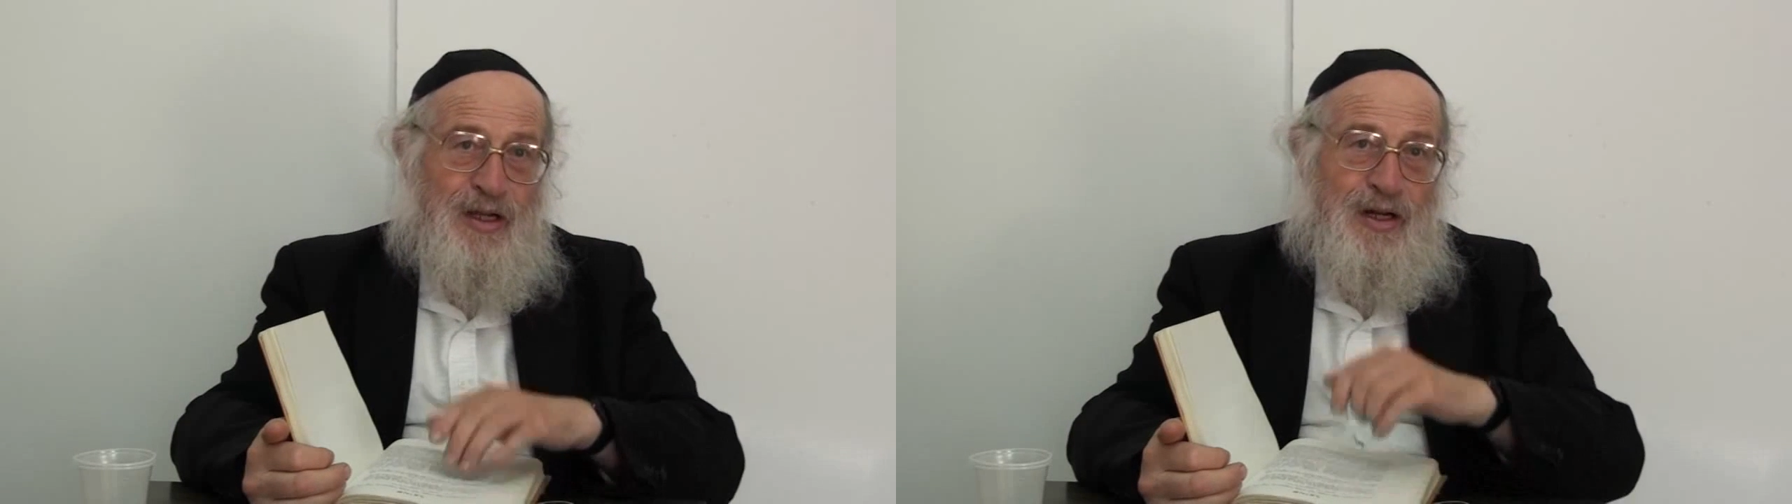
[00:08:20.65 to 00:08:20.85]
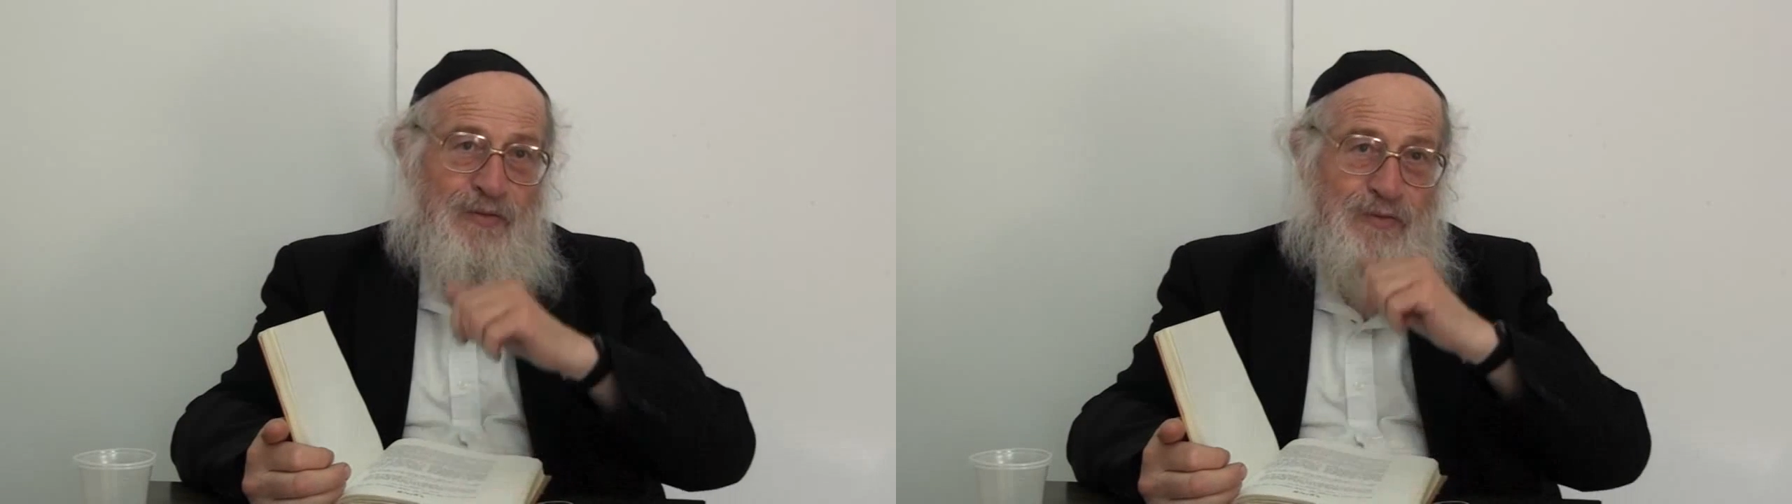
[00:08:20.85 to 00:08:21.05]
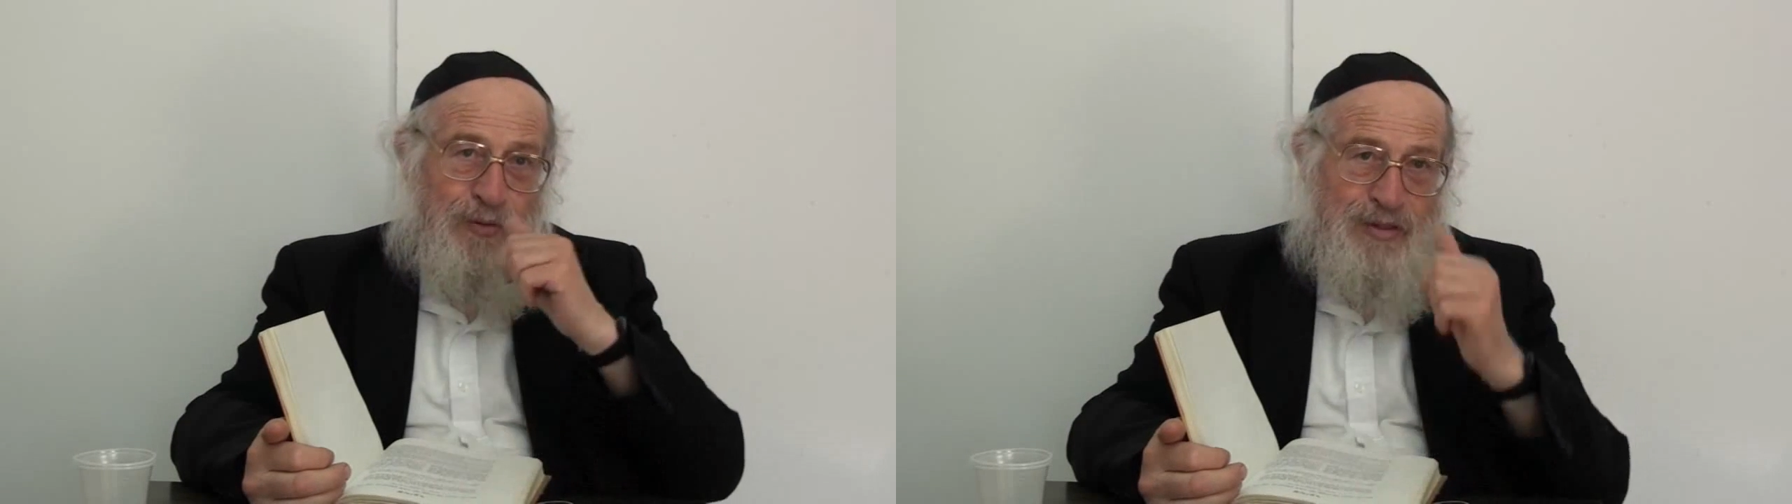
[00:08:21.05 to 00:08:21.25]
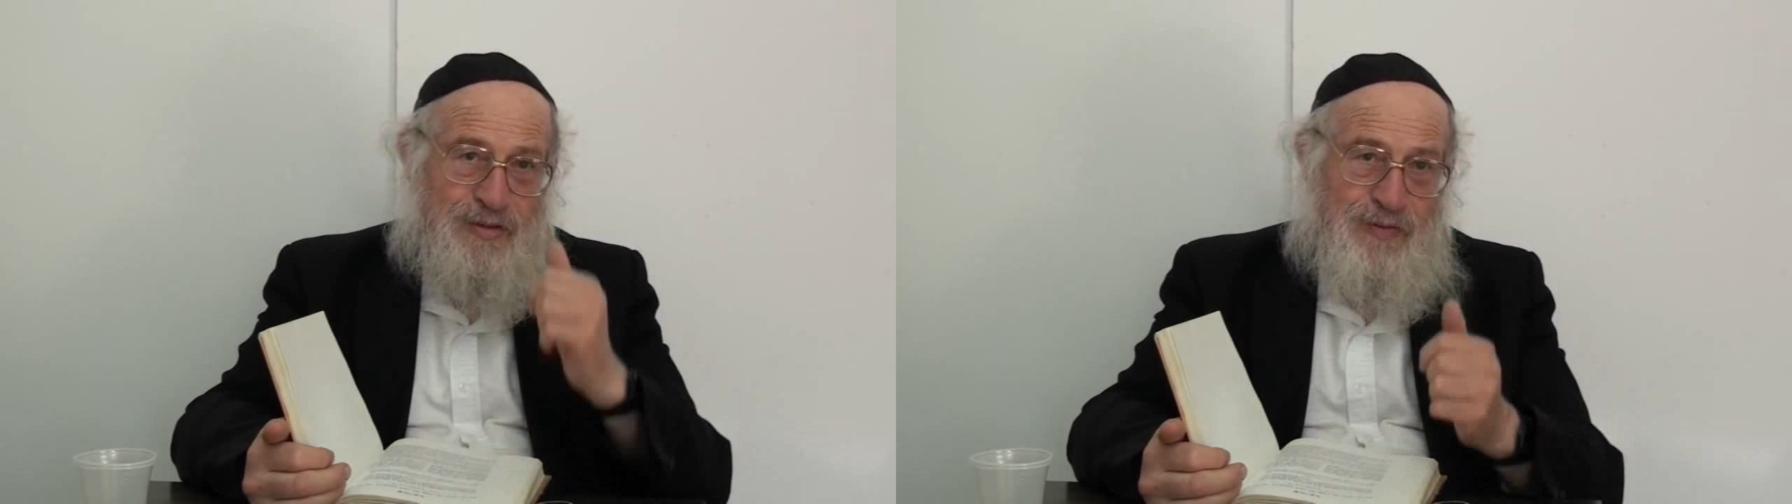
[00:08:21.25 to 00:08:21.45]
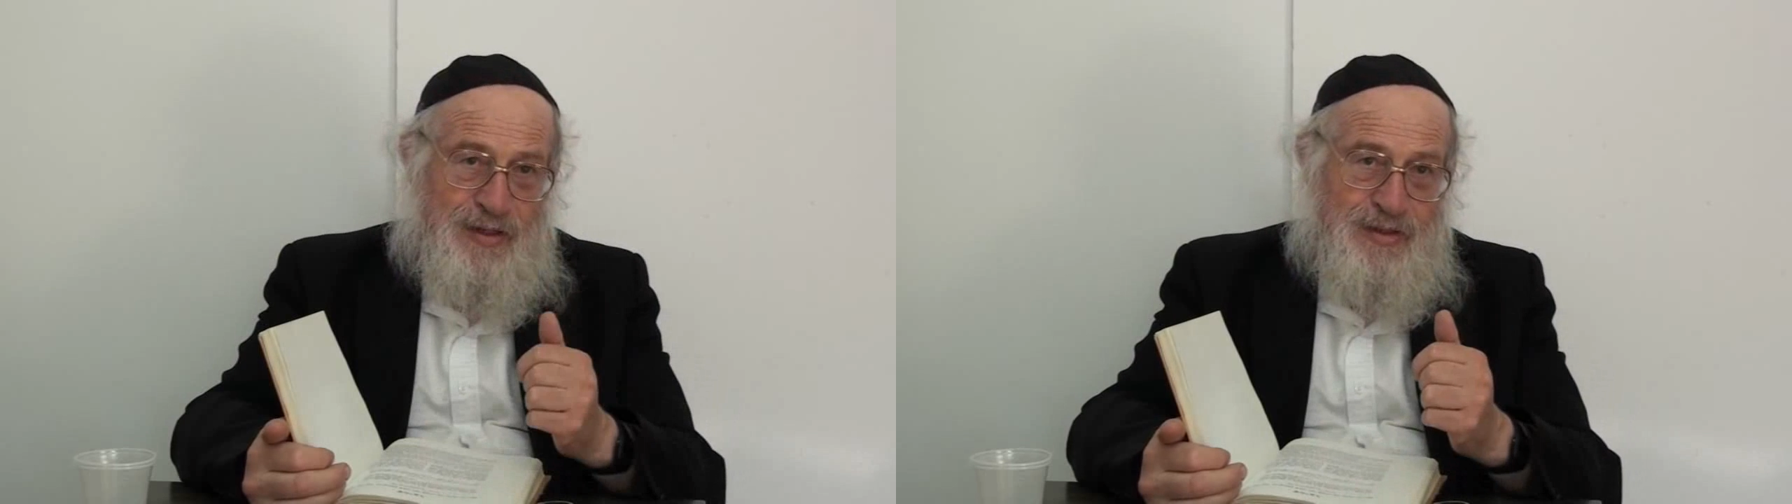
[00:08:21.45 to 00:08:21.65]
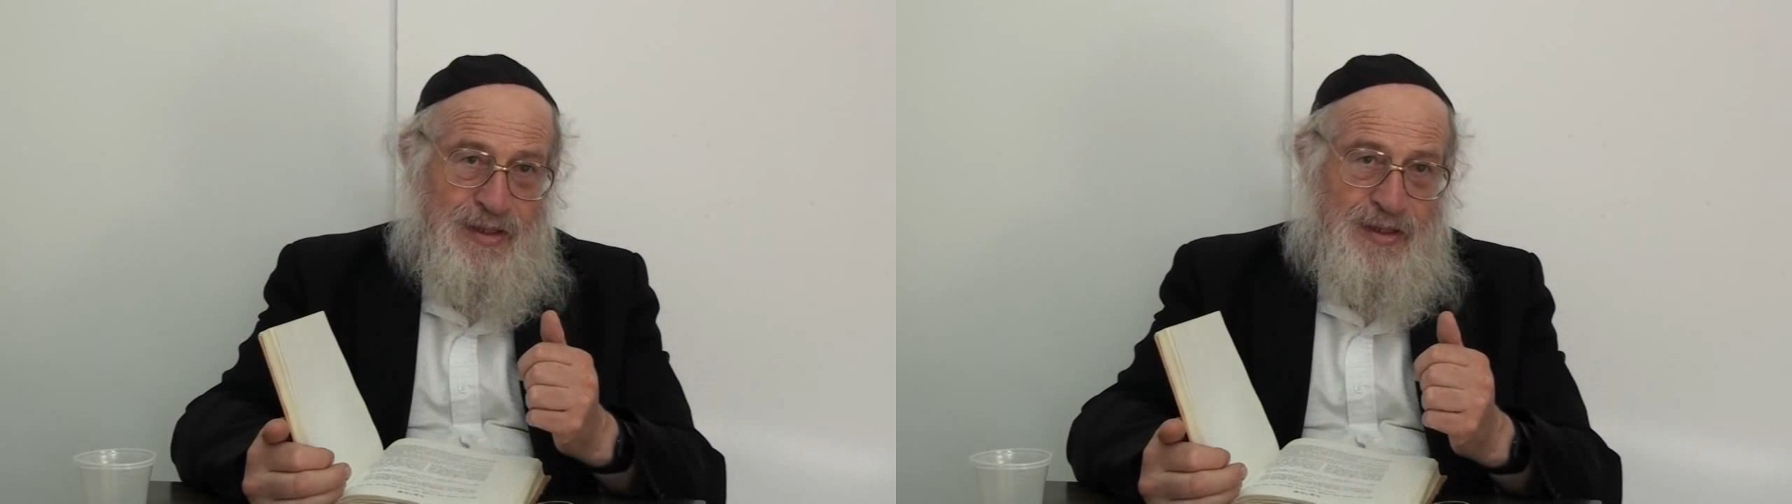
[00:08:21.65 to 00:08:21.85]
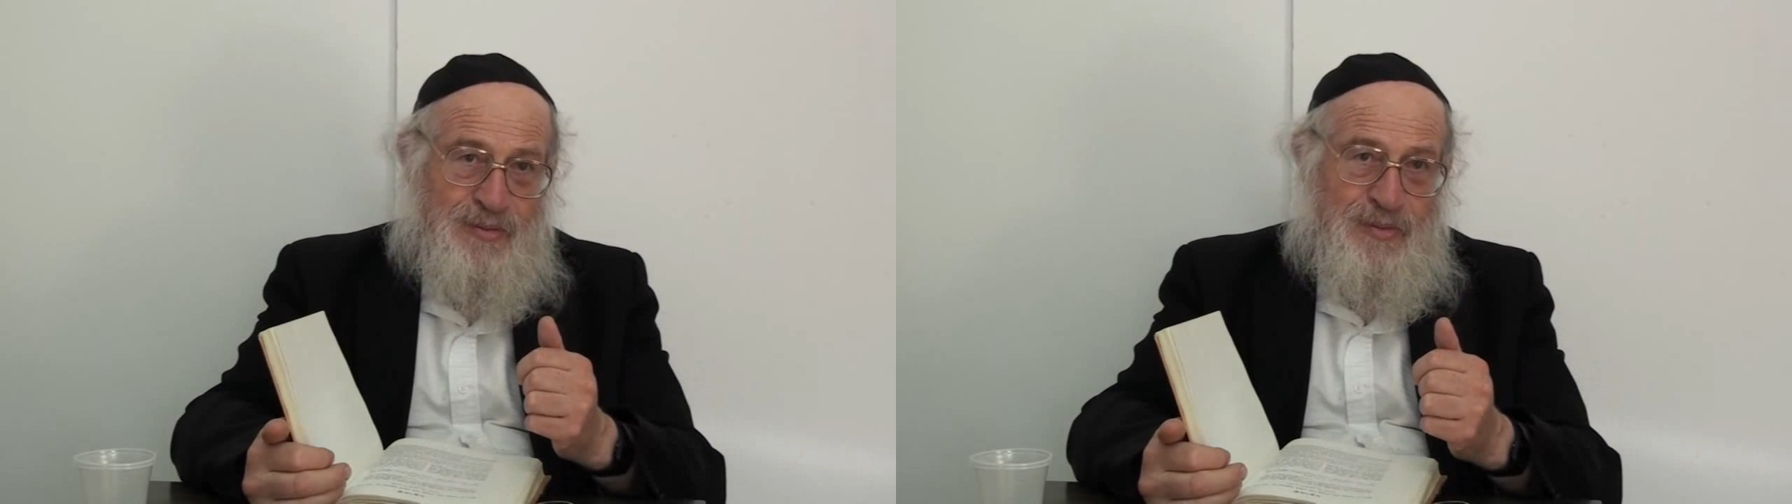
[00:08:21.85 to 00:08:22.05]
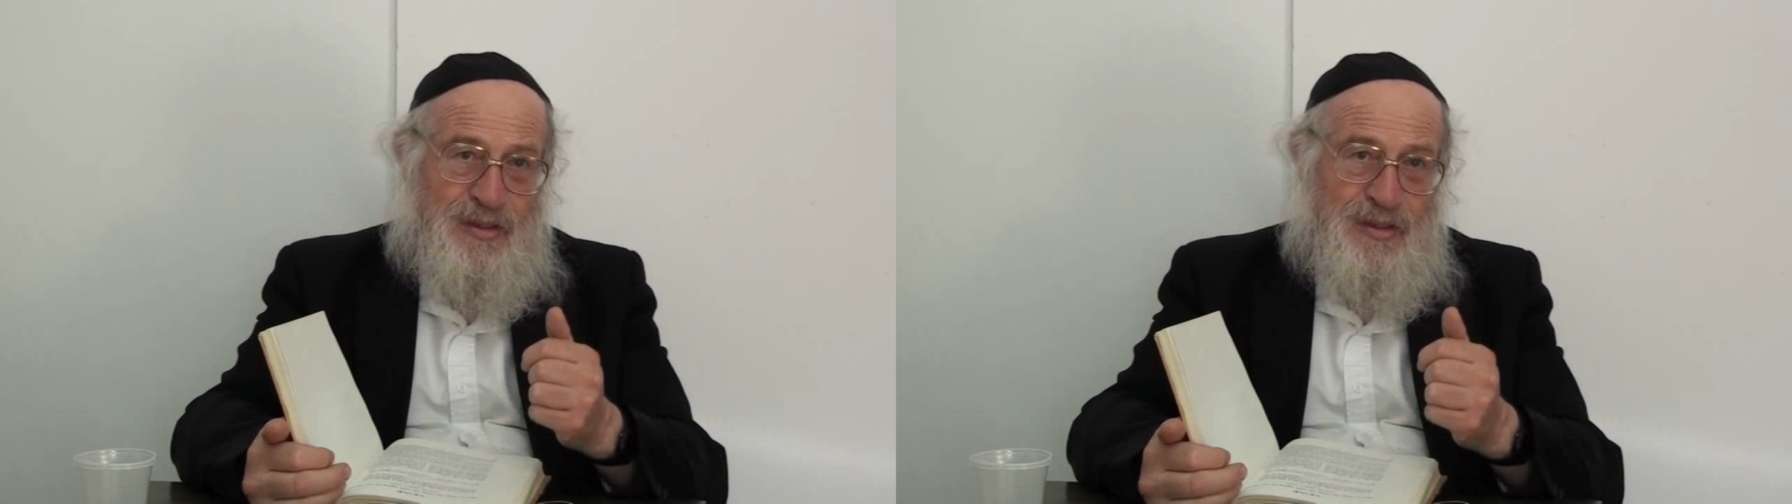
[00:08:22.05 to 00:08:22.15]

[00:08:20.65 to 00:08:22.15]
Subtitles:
He learned from his father,